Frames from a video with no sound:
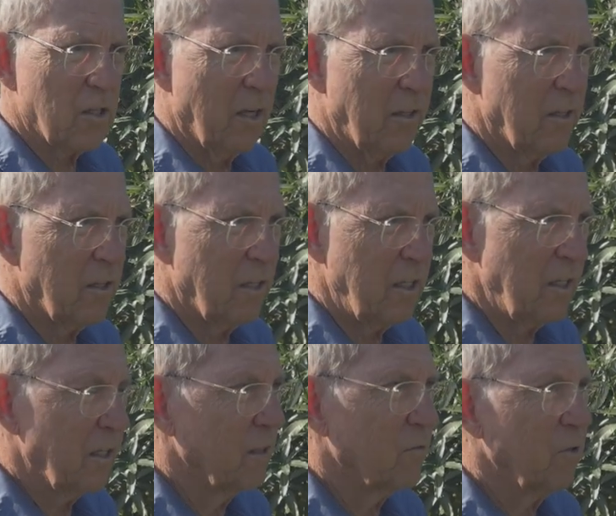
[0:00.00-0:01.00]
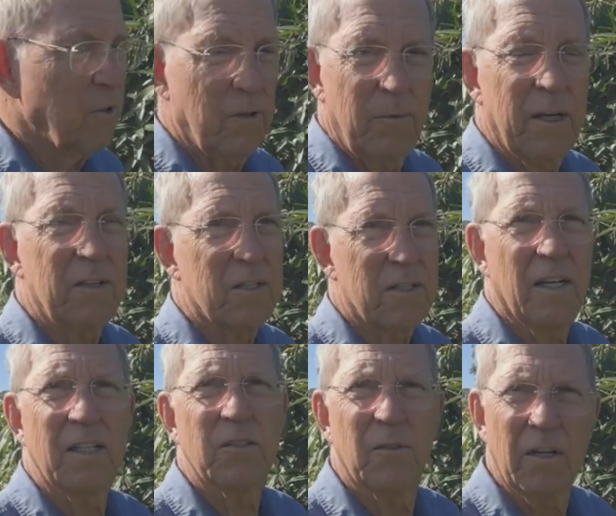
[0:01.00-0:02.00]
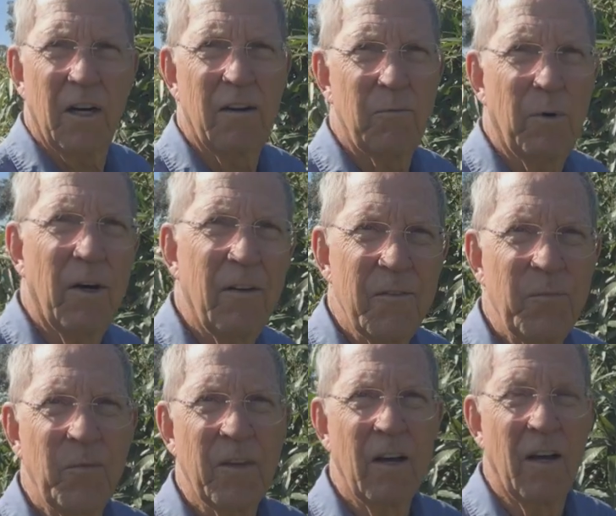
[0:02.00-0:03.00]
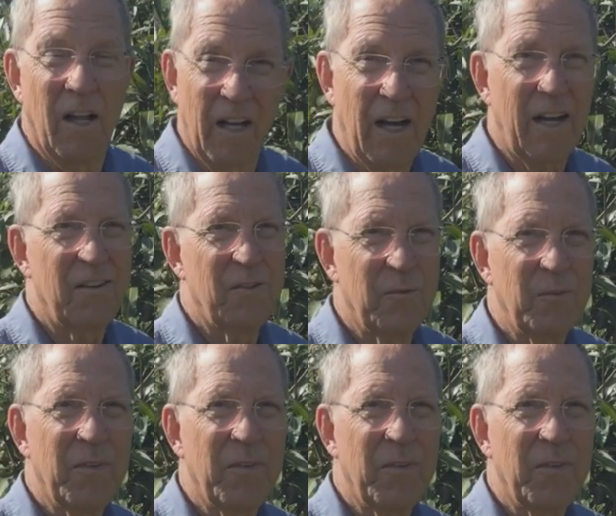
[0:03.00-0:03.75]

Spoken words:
on there, and you get fruit about the size of a golf ball. A lot of them.